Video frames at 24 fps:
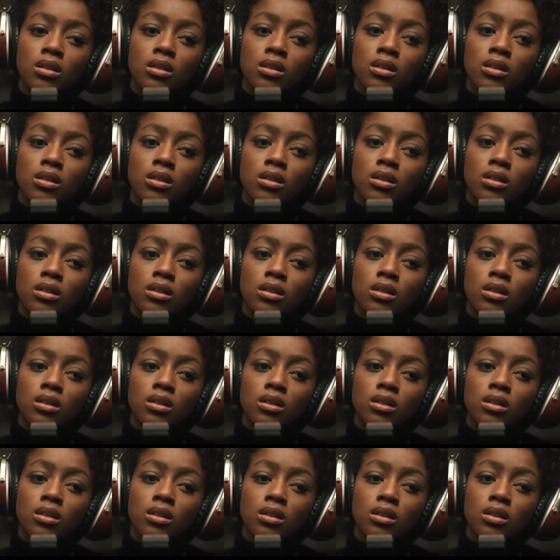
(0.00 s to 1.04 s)

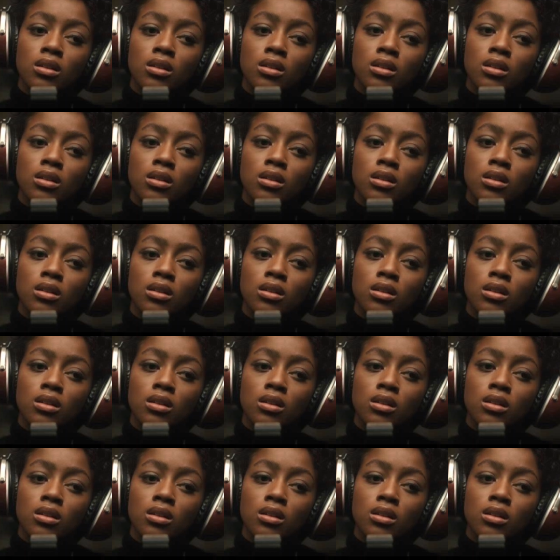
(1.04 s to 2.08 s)

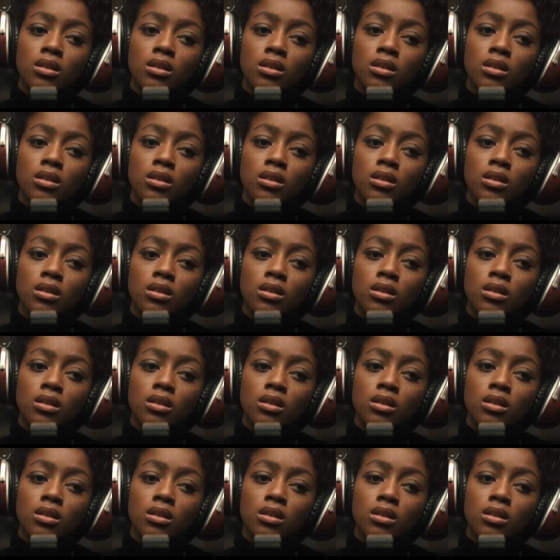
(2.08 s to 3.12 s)

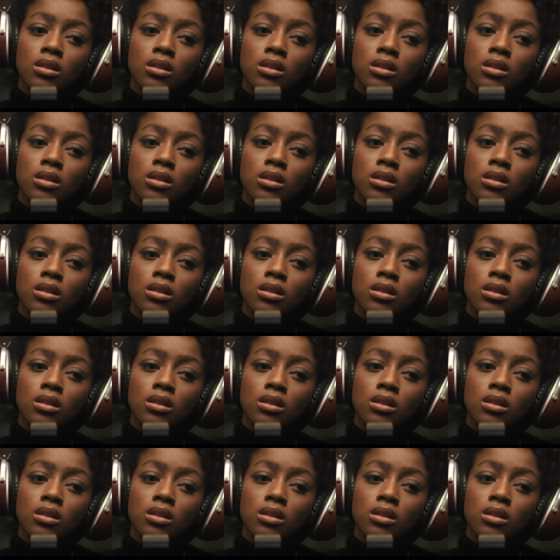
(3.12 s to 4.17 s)

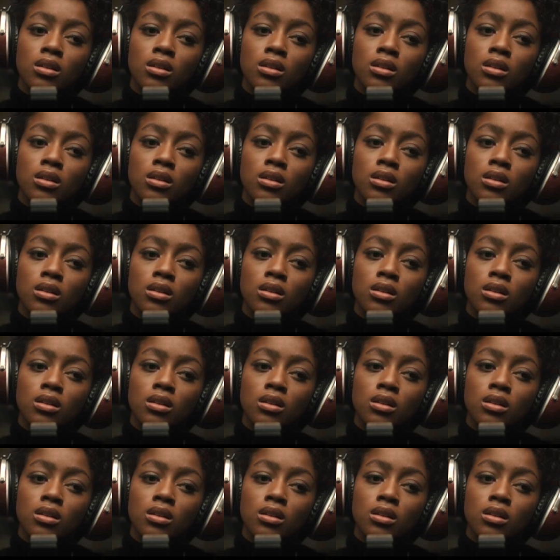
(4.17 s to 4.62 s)
[no speech]